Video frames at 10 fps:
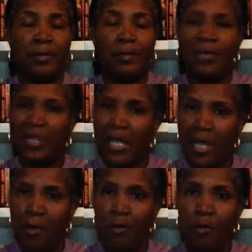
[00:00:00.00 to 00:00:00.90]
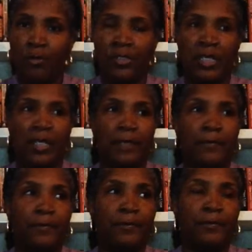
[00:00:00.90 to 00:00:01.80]
Bilal O'Day.
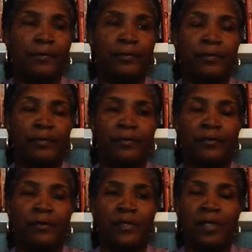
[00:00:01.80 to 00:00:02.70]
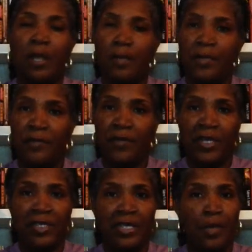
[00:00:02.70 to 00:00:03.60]
Come to
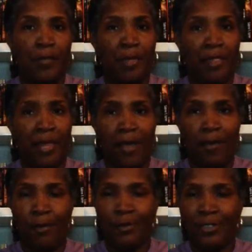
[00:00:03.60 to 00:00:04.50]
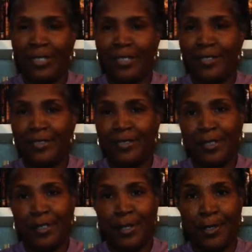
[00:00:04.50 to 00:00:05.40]
find out, Bilal O'Day is
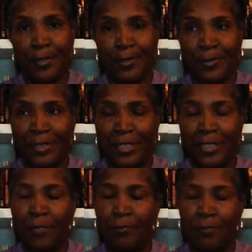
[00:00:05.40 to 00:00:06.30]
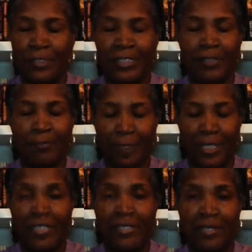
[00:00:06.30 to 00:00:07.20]
none other than Ricky,
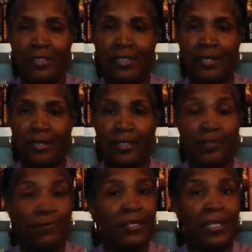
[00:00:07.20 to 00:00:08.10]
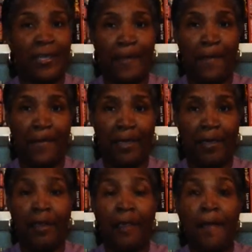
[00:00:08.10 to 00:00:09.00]
Ricky Santiaga's right hand
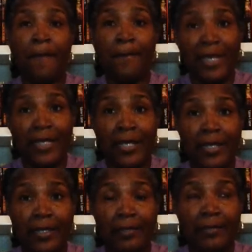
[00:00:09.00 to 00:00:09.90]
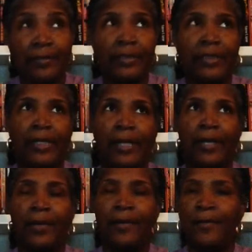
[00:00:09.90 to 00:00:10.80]
man, Midnight.
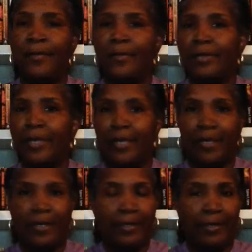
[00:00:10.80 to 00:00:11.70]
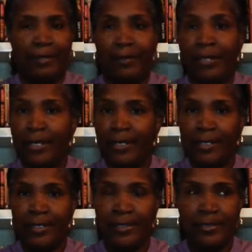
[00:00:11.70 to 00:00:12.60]
Um,
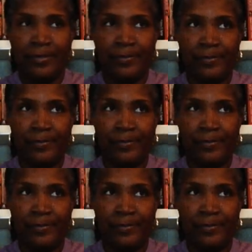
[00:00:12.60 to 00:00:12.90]
ladies,